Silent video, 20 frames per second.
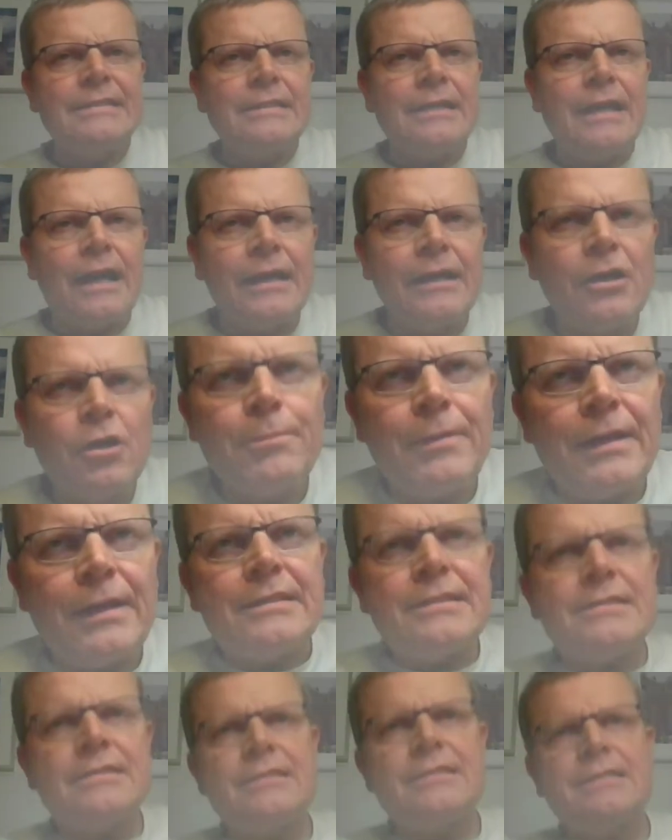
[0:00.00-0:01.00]
I.O.
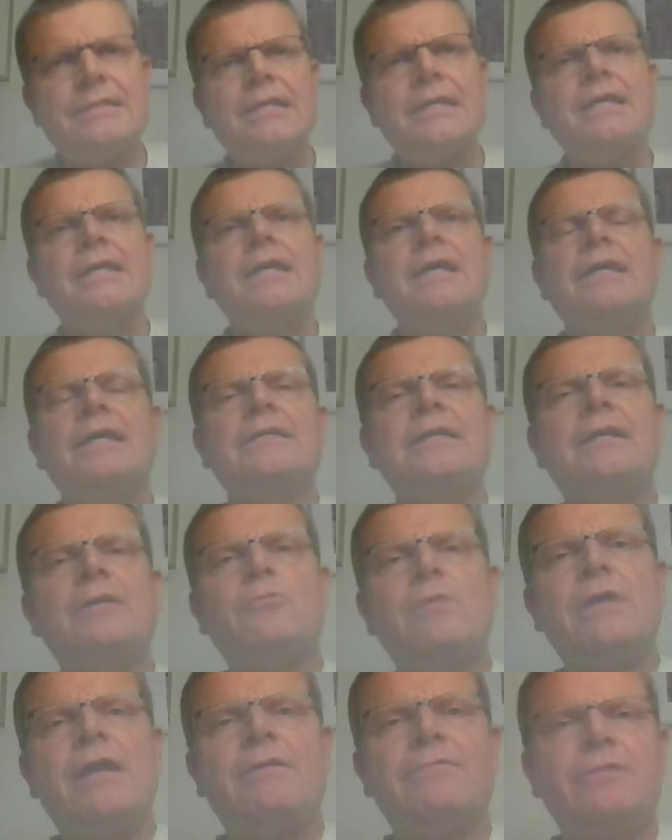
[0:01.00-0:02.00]
Pages.
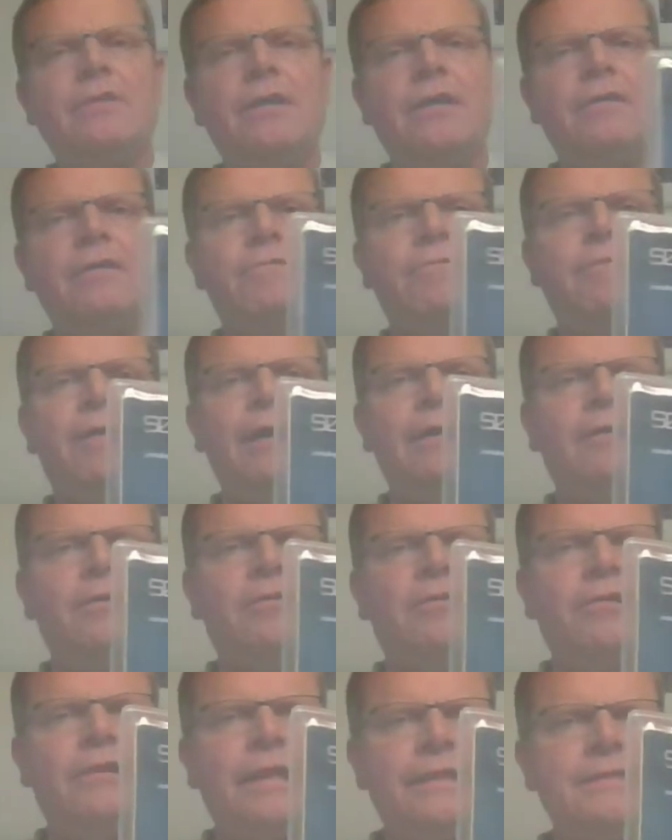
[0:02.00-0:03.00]
Then we have the
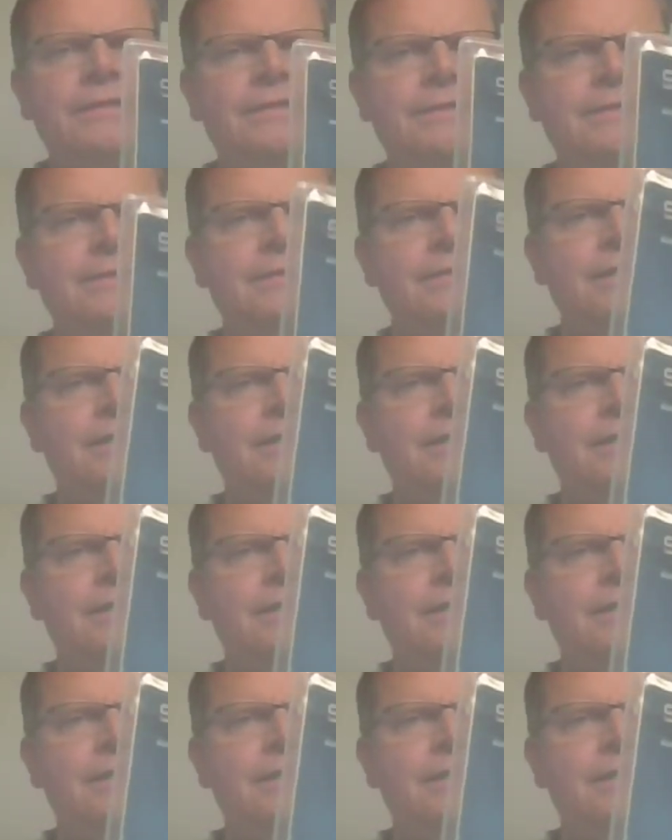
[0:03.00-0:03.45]
vinyl collection,